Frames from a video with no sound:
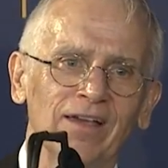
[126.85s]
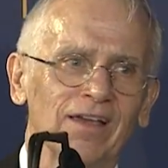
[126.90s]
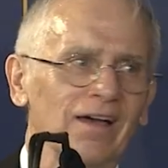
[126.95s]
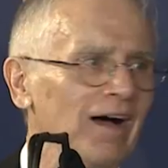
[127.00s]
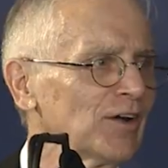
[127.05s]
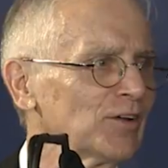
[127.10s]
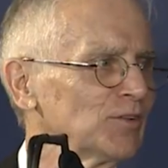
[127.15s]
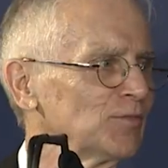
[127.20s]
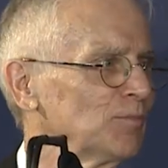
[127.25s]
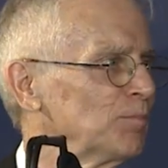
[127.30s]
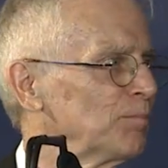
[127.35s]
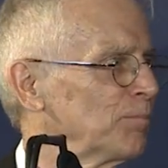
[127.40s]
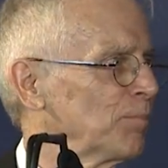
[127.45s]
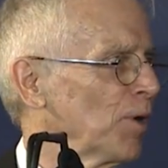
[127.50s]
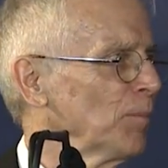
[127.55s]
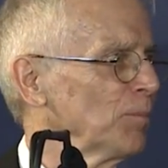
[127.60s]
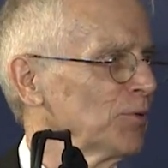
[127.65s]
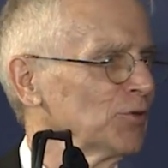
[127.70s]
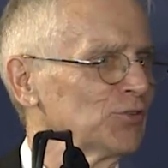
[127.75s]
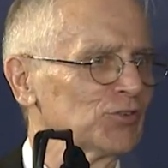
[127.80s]
Our
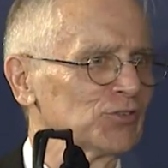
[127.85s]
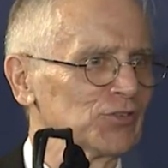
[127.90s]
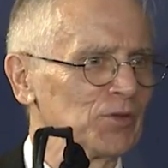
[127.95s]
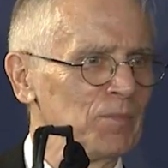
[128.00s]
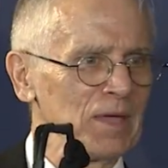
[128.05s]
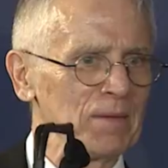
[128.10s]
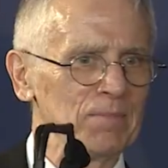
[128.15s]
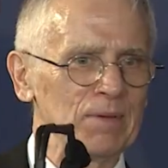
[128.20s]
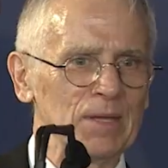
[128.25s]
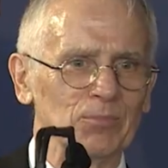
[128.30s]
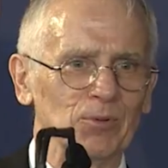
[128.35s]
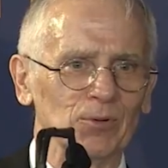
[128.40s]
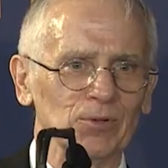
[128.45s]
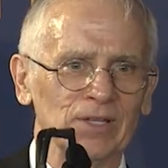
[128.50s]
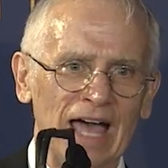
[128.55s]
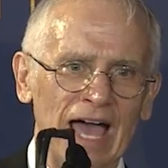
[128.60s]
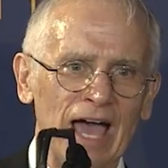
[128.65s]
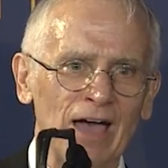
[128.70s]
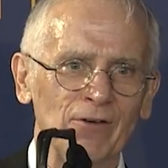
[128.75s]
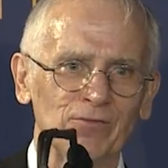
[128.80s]
purpose is to make people
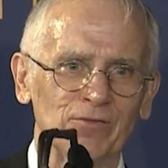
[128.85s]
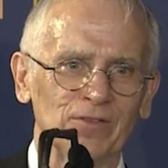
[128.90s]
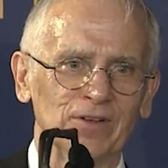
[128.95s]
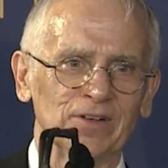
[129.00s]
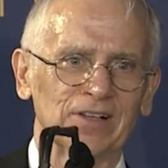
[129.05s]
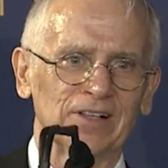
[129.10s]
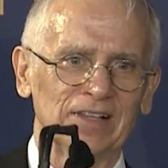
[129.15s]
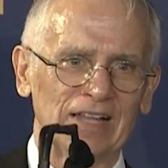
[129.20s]
laugh and